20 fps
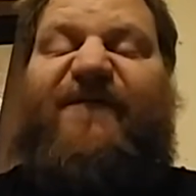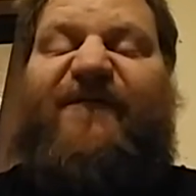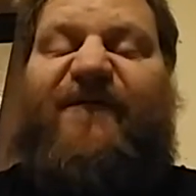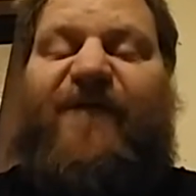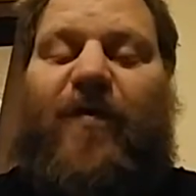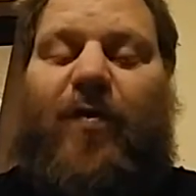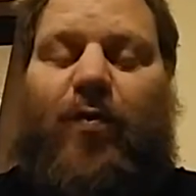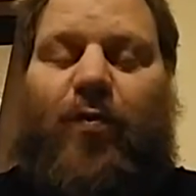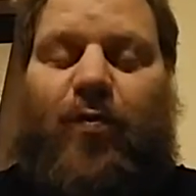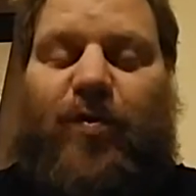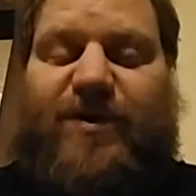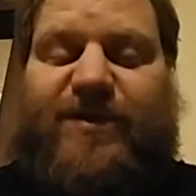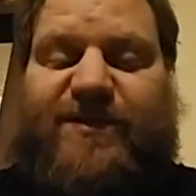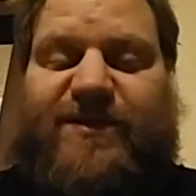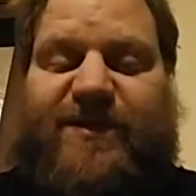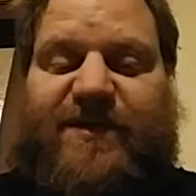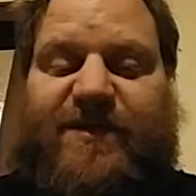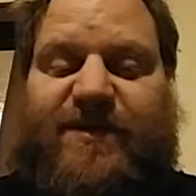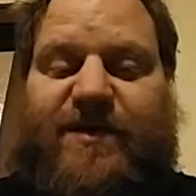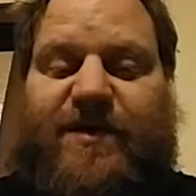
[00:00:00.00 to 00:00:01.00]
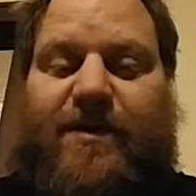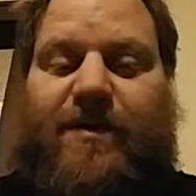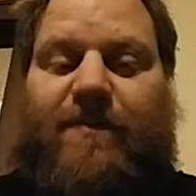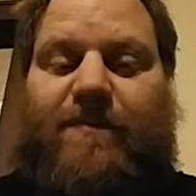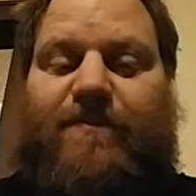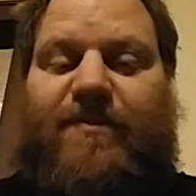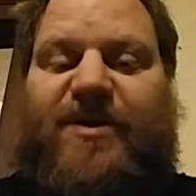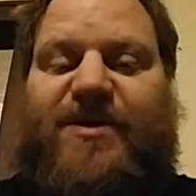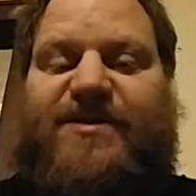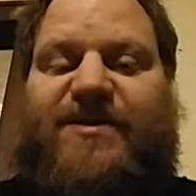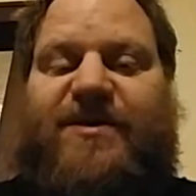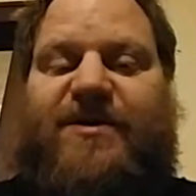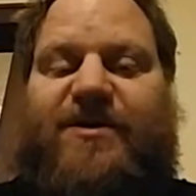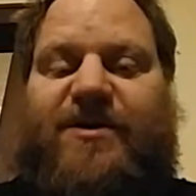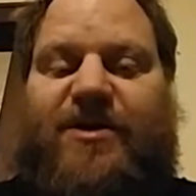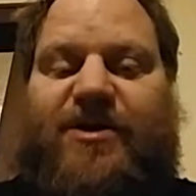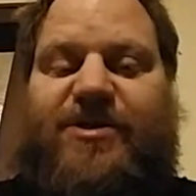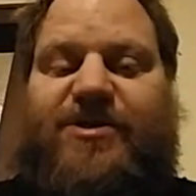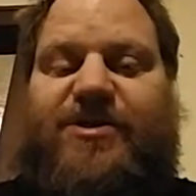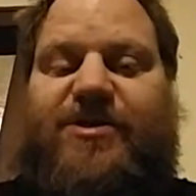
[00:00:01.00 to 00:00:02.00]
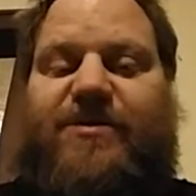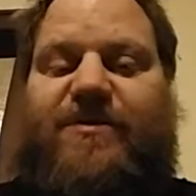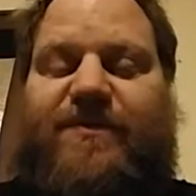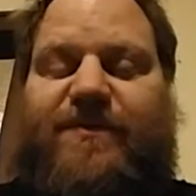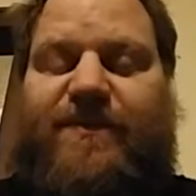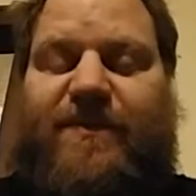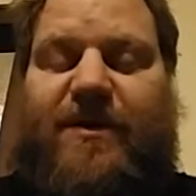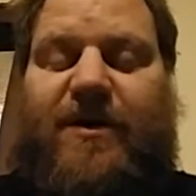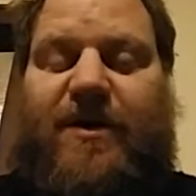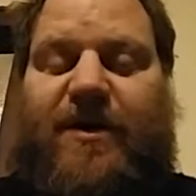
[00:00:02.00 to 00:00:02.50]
forensic misconduction of